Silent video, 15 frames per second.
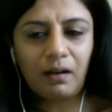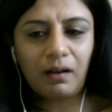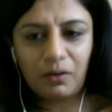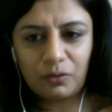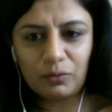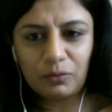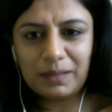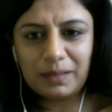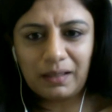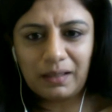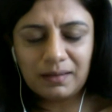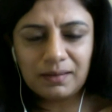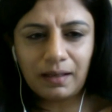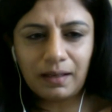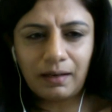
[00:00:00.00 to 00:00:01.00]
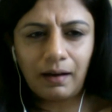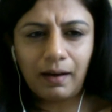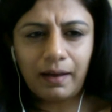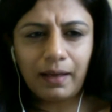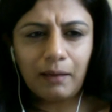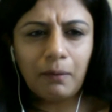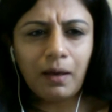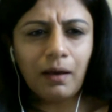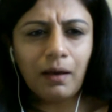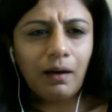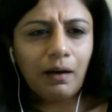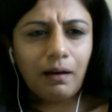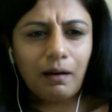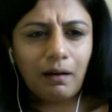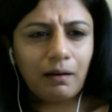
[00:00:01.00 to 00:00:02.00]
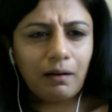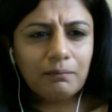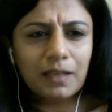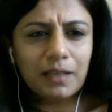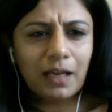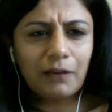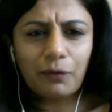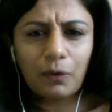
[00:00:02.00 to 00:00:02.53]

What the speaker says: group, the NSC and IM. Yet